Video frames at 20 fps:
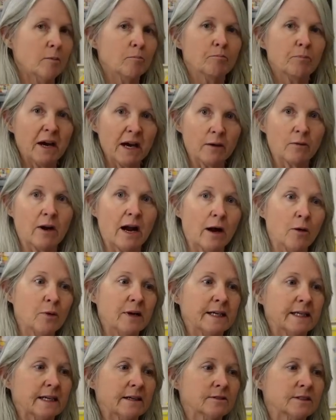But I
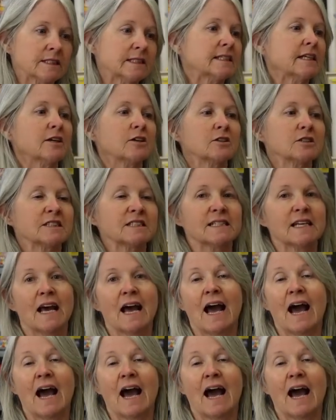went downstairs,